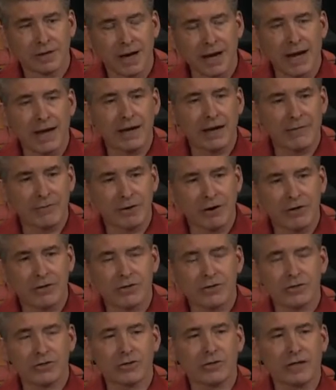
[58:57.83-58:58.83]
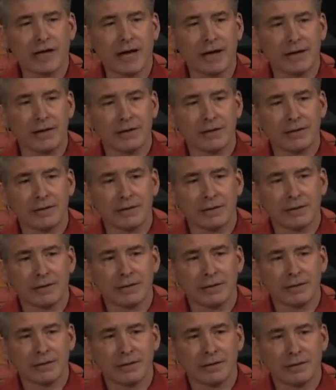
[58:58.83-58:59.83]
And I never understood that.
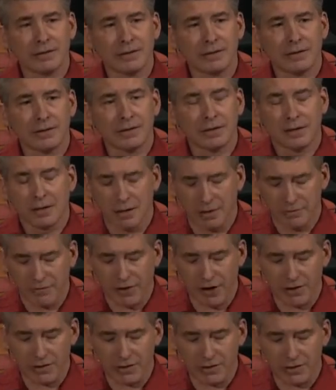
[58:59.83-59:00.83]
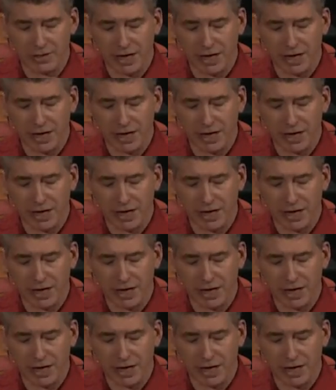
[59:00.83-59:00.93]
Look, folks,